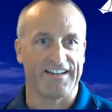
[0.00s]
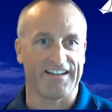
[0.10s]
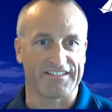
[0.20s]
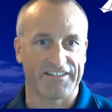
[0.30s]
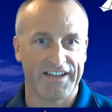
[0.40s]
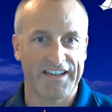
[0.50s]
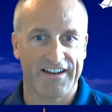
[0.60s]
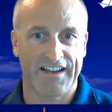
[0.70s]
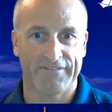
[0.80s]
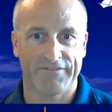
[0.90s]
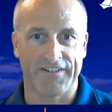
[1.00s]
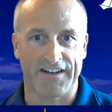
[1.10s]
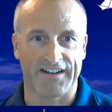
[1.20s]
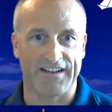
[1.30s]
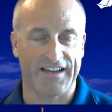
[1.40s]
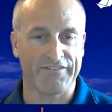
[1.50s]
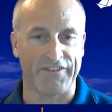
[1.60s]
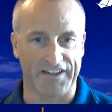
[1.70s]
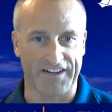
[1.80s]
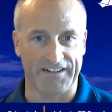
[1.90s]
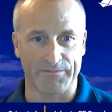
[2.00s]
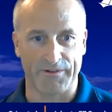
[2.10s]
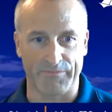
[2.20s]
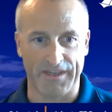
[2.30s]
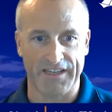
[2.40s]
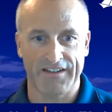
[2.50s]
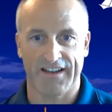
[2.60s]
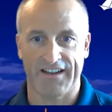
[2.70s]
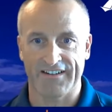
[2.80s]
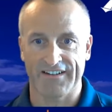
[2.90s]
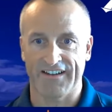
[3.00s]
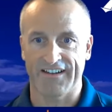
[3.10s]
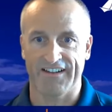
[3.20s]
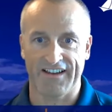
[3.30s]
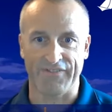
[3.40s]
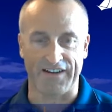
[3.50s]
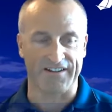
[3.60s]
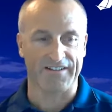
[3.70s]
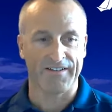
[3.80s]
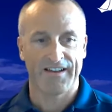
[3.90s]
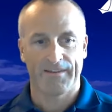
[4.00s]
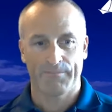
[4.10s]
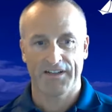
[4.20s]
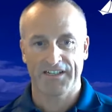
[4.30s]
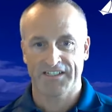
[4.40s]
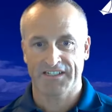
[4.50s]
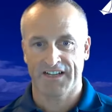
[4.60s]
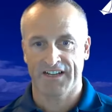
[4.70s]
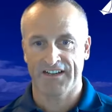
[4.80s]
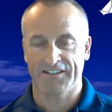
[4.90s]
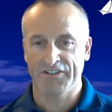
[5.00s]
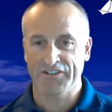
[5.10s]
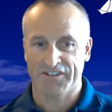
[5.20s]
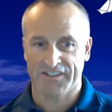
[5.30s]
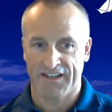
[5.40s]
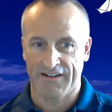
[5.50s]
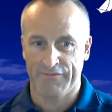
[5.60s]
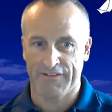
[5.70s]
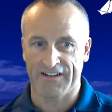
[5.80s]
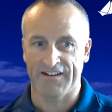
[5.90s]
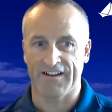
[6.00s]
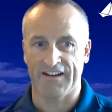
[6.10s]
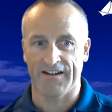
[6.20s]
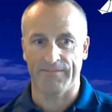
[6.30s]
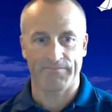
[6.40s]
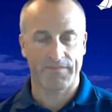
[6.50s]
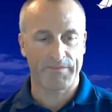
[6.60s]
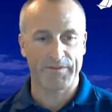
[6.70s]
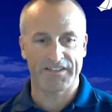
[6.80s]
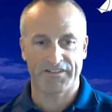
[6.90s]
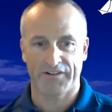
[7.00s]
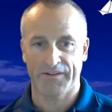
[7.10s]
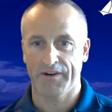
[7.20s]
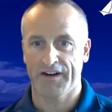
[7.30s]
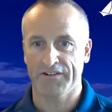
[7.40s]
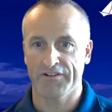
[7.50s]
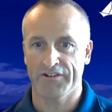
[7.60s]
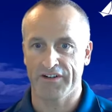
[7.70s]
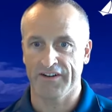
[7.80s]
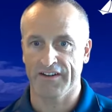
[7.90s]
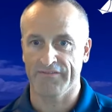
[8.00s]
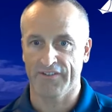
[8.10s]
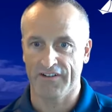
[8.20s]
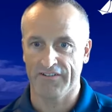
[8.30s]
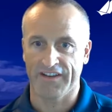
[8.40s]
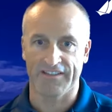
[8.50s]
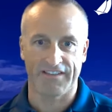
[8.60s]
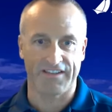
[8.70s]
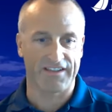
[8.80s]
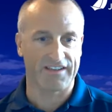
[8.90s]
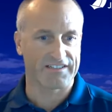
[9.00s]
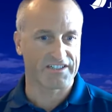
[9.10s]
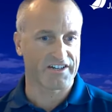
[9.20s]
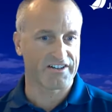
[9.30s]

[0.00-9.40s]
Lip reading: Today I have Edwin here with me. And Edwin, please introduce yourself and maybe describe how you are involved in the Jakarta